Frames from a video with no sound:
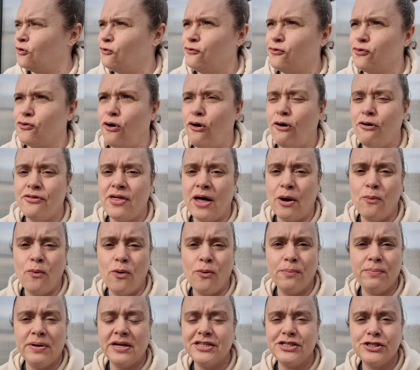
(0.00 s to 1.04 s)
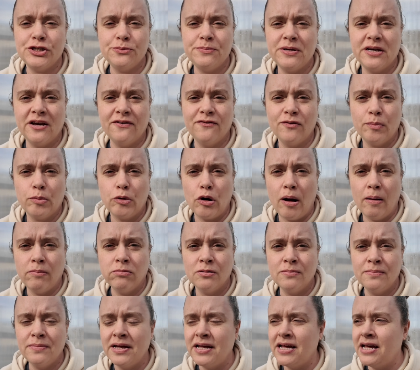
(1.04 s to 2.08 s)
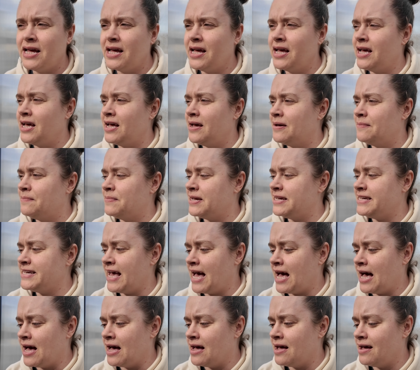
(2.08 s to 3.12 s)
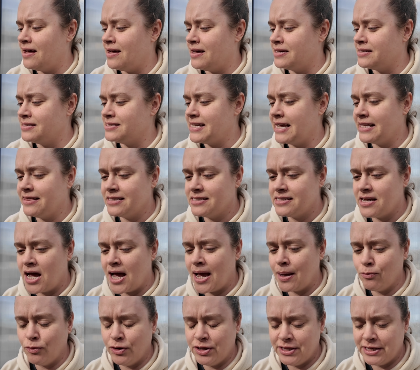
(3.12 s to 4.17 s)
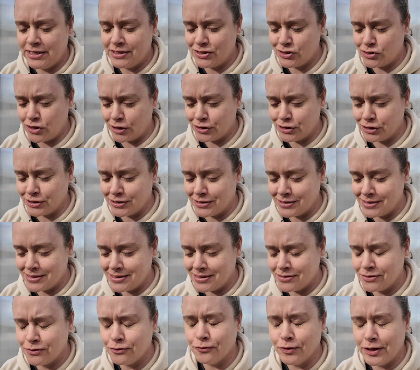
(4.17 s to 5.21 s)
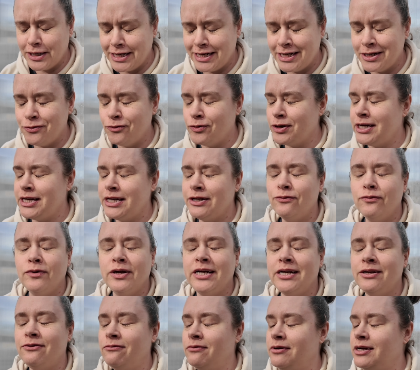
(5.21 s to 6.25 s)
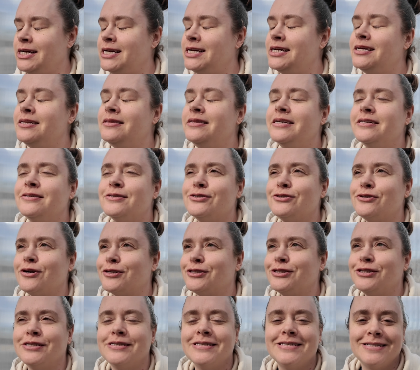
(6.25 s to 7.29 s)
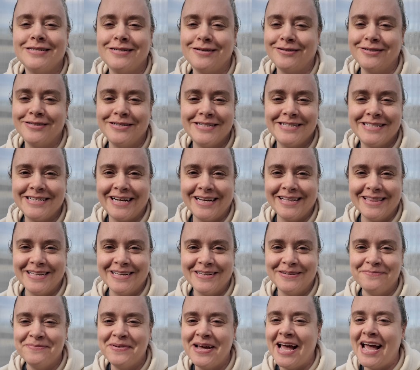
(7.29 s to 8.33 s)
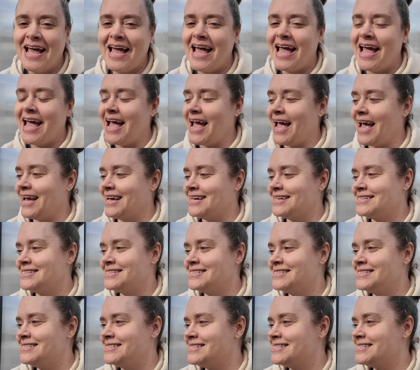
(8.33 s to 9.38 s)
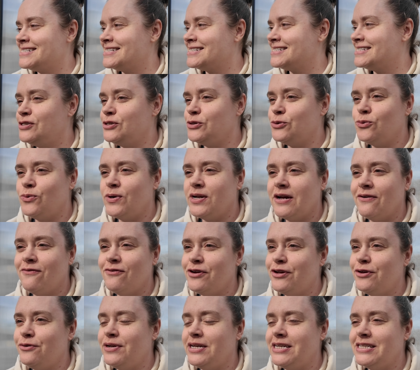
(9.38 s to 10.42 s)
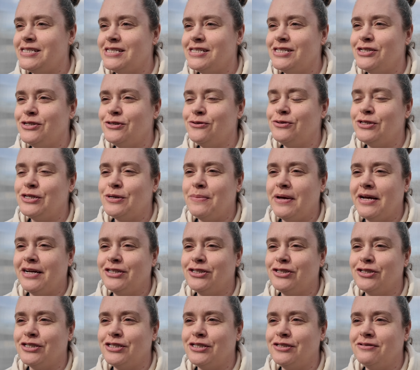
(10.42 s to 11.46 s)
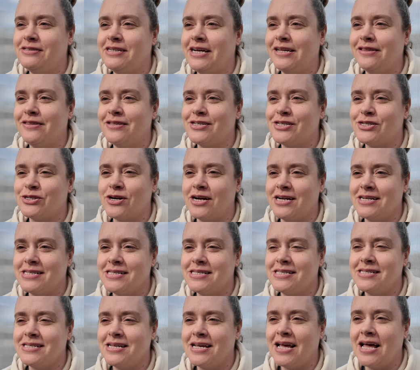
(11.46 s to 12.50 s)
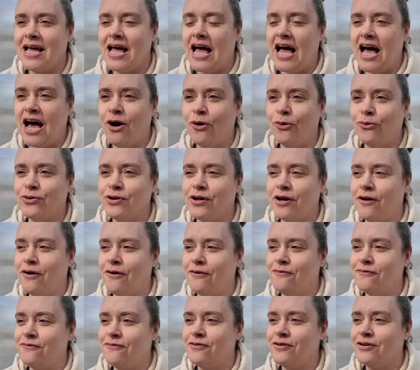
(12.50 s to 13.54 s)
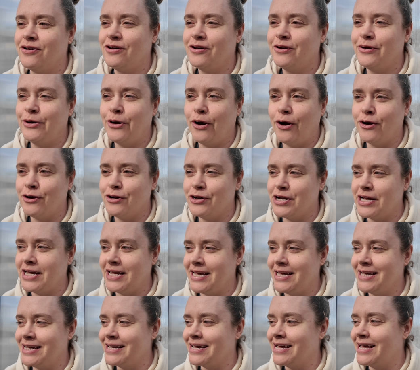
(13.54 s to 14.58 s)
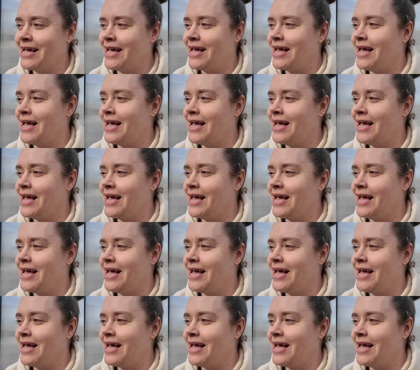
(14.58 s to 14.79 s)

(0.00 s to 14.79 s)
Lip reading: overall that won't be too big of a problem. But yeah, take the time, read the instructions, read the instructions and understand them, and do whatever you need to do to make sure you take the stress out of gardening